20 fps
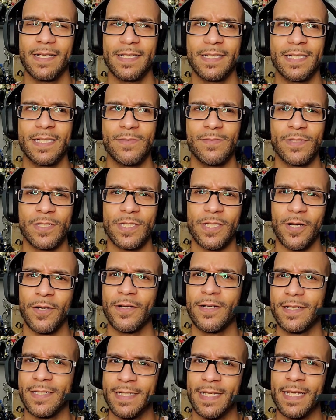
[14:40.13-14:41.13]
she was
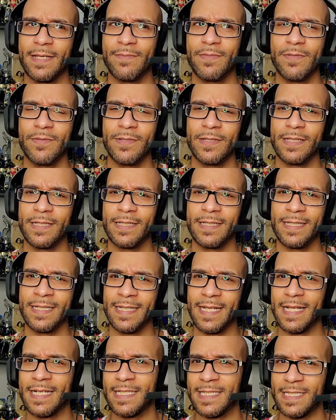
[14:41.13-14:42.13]
starting to debut in
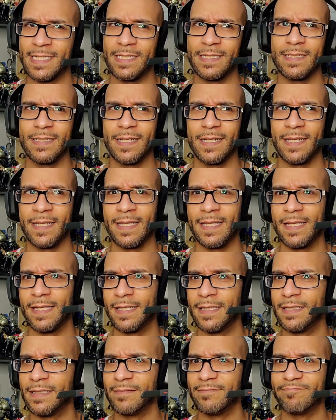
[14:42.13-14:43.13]
NXT, and
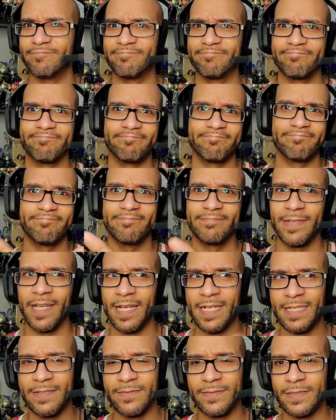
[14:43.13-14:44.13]
then
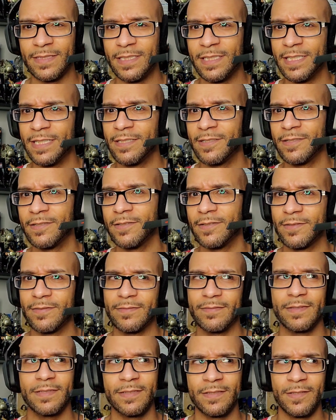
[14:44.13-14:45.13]
not even a
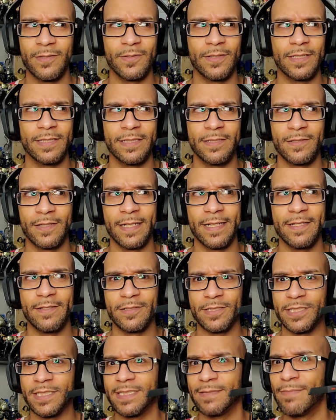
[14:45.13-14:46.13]
year
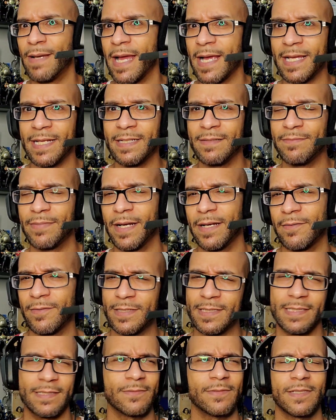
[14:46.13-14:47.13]
later, she's back in Impact
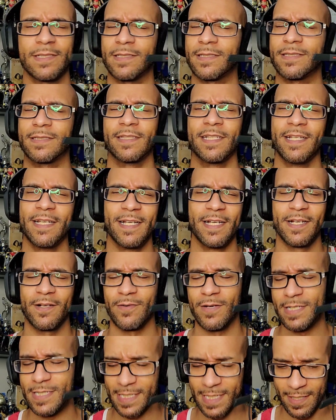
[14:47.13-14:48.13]
Wrestling, which is
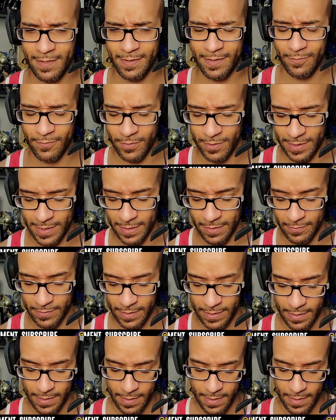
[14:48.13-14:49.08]
crazy how that works out.